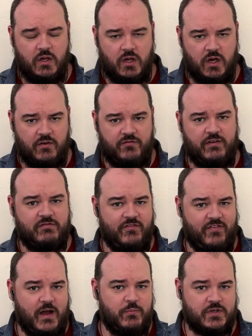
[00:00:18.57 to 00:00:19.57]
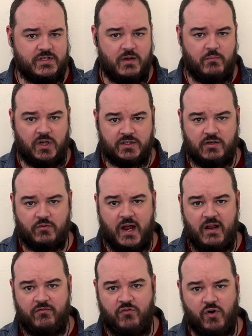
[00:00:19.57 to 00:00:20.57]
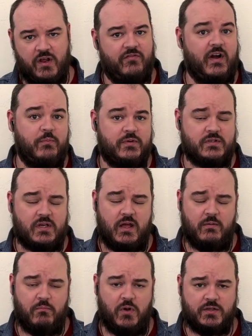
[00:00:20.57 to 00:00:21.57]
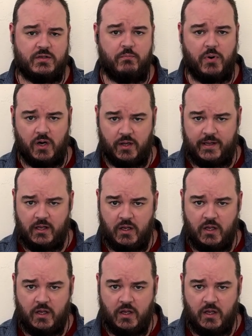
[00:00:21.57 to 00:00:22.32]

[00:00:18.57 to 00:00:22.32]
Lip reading: 55% malted rye, 45% malted barley.